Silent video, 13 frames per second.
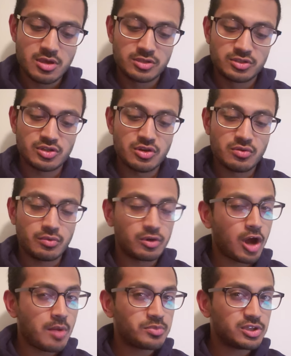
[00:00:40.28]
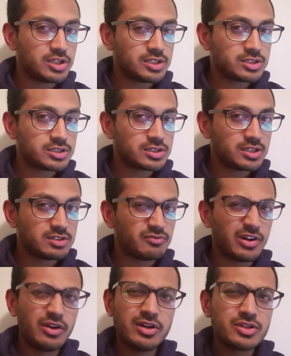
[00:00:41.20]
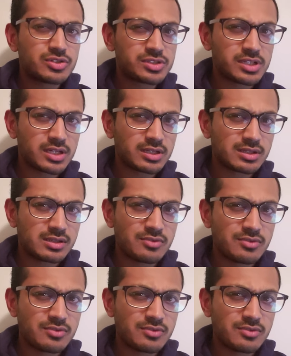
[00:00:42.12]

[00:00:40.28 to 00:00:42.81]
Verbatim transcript: So copulins is a very interesting,